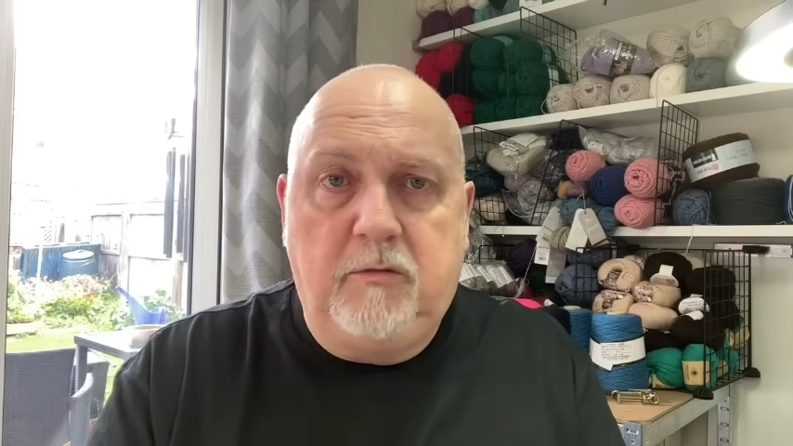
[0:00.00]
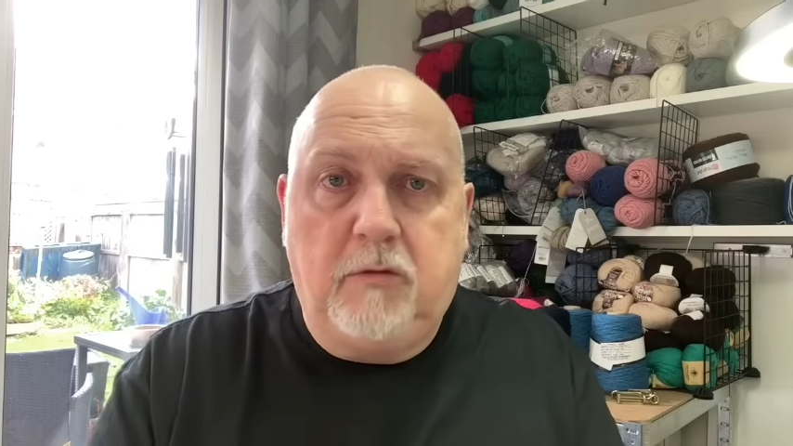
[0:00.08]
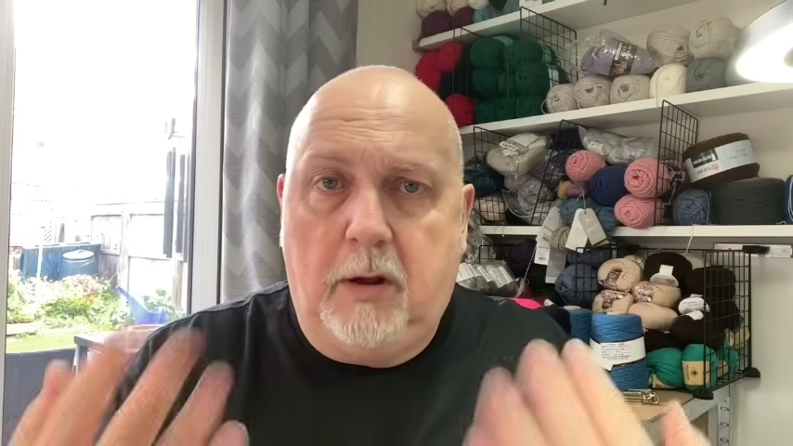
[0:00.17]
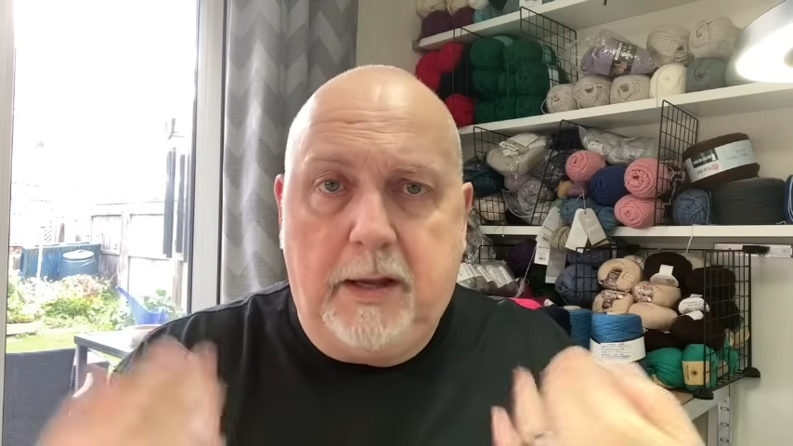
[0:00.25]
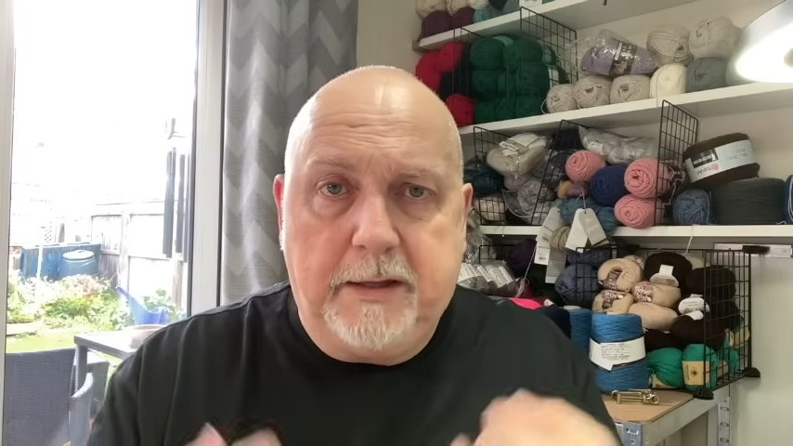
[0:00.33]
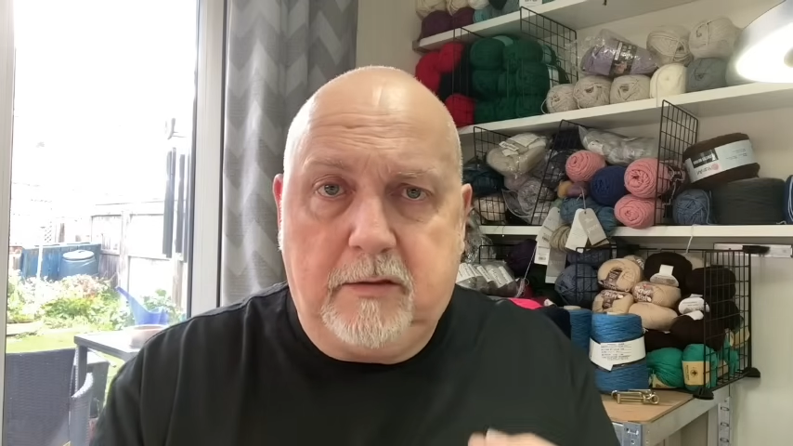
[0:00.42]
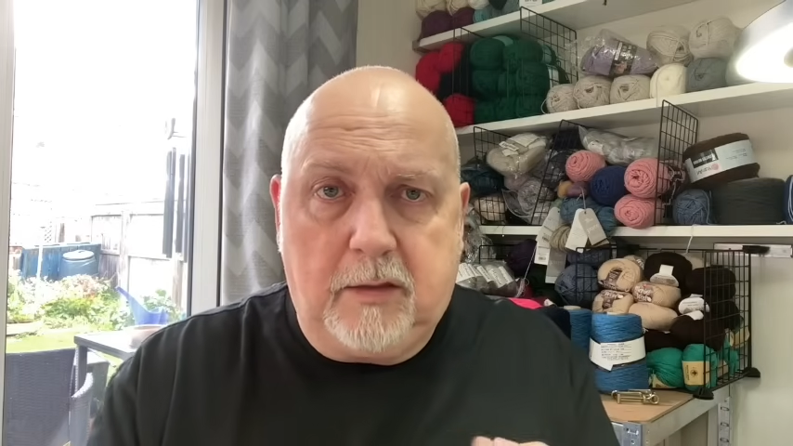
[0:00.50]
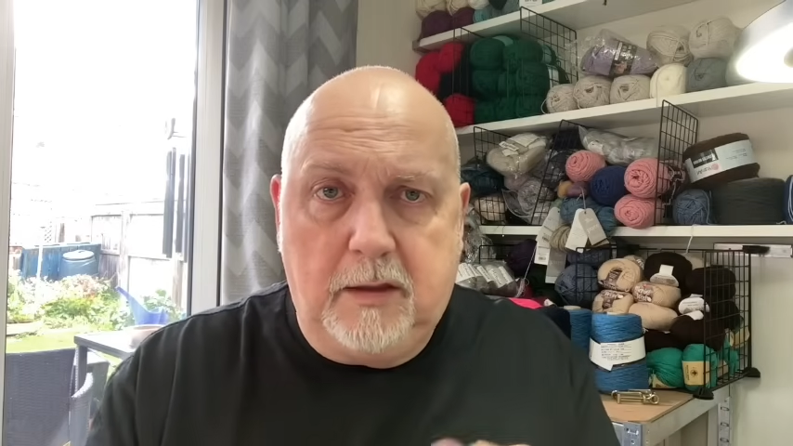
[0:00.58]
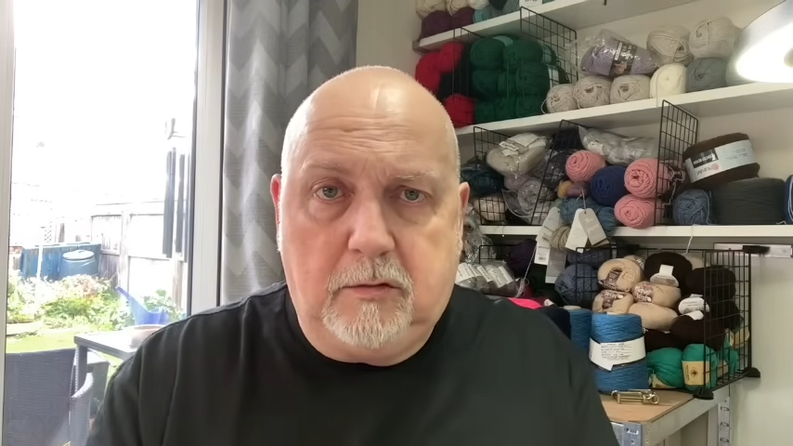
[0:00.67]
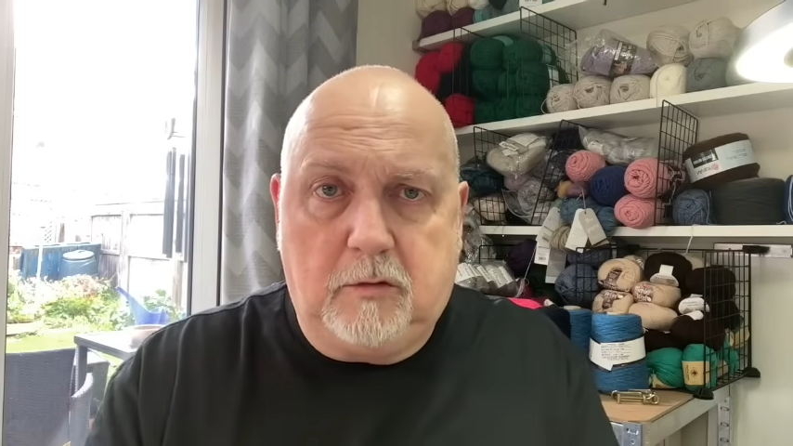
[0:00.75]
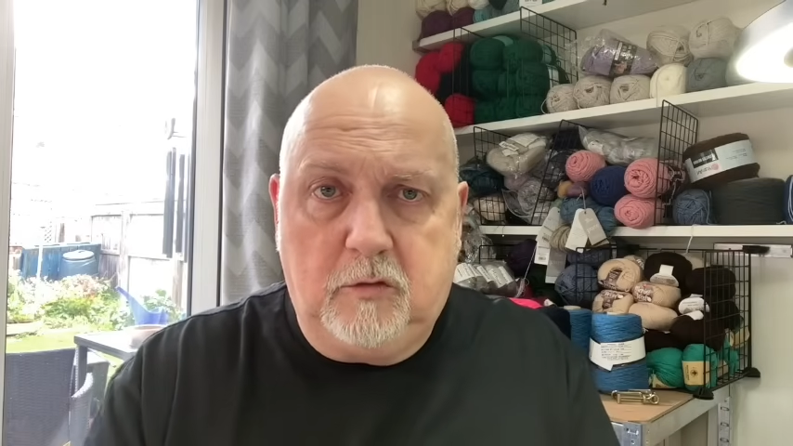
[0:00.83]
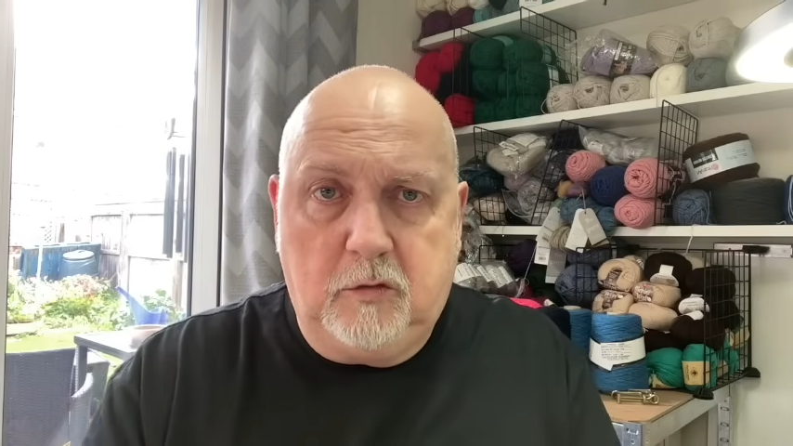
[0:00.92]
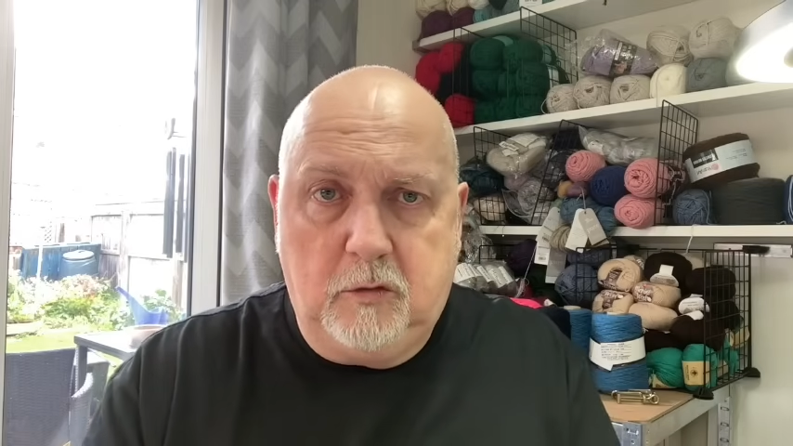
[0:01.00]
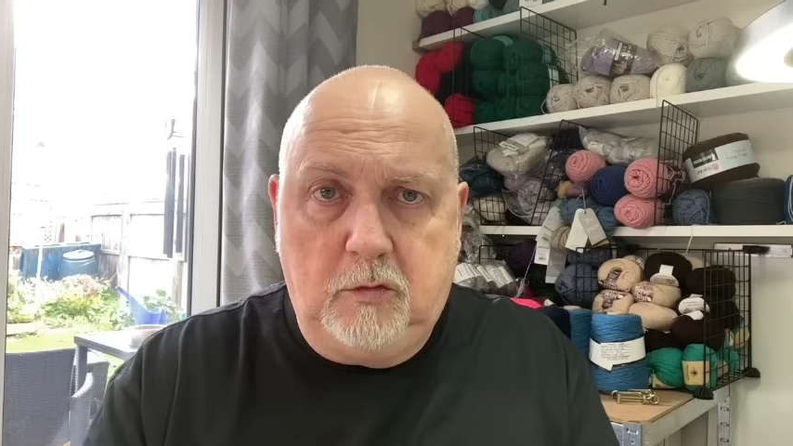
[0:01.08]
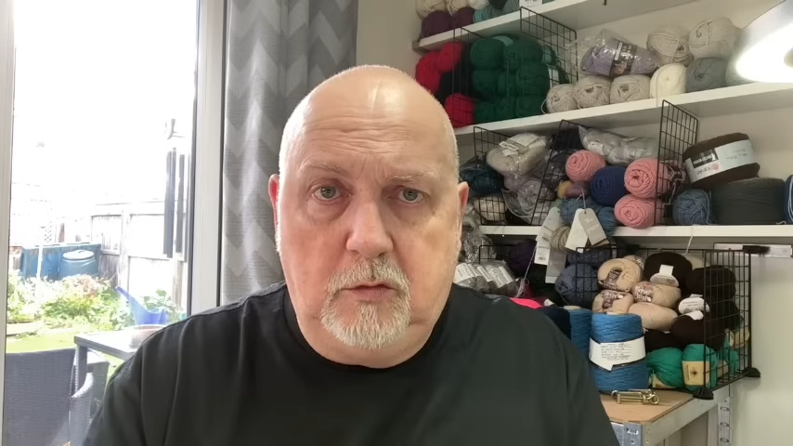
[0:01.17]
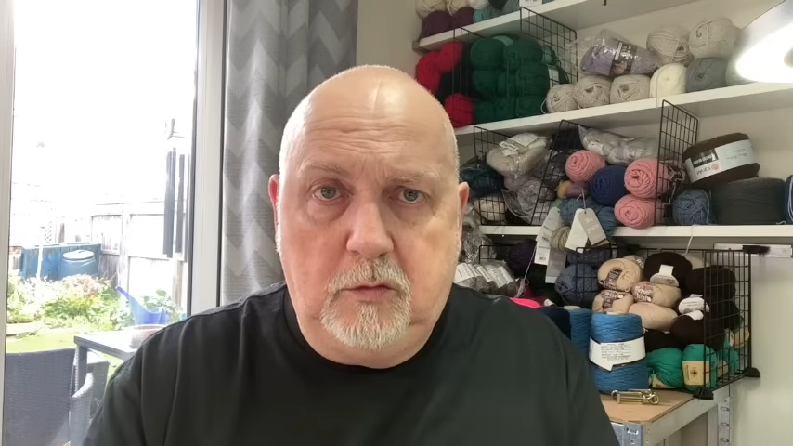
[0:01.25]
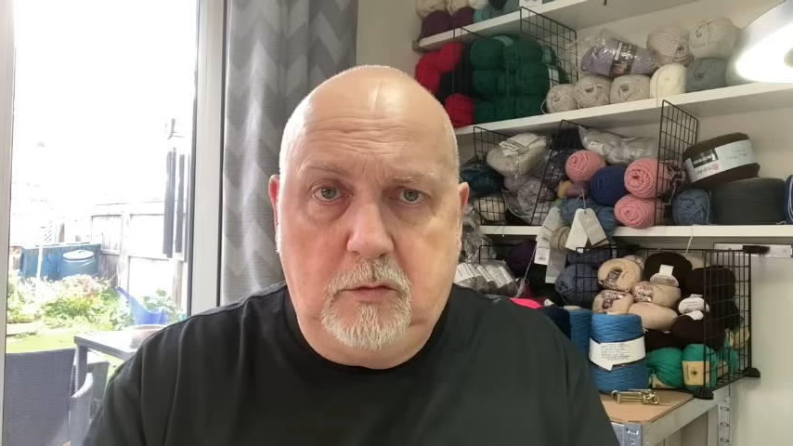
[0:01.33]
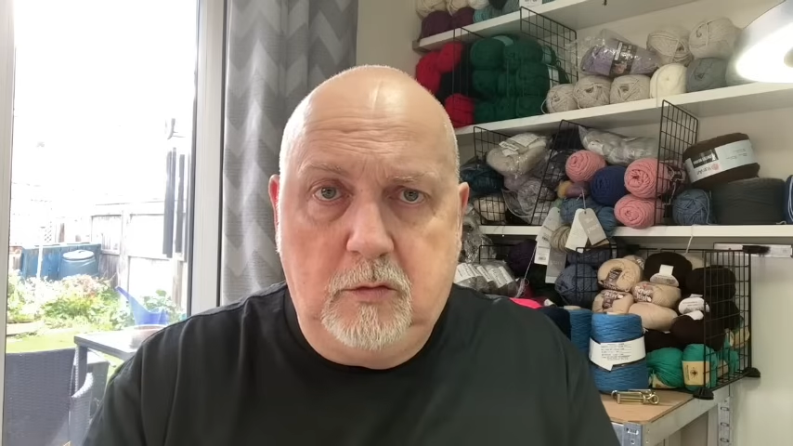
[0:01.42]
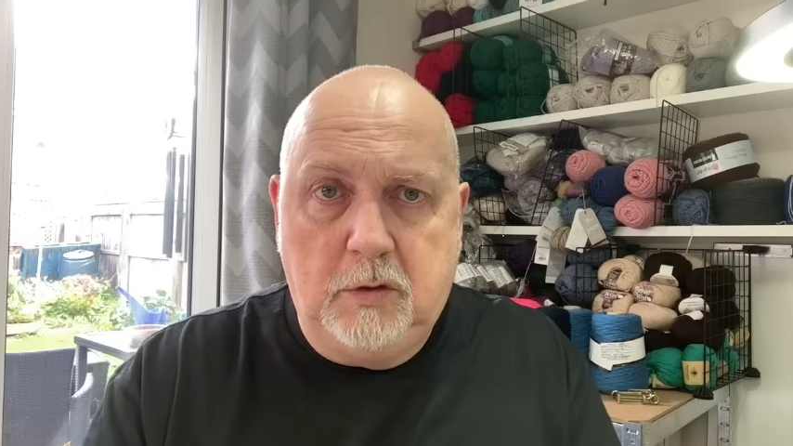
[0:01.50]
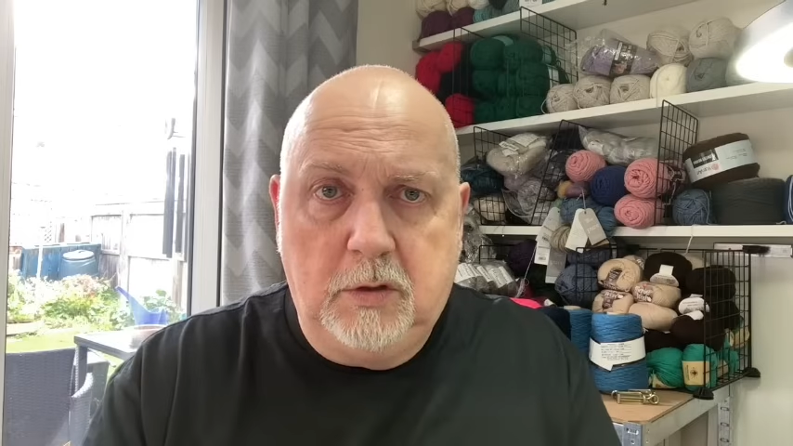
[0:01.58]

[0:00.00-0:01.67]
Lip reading: you've got access to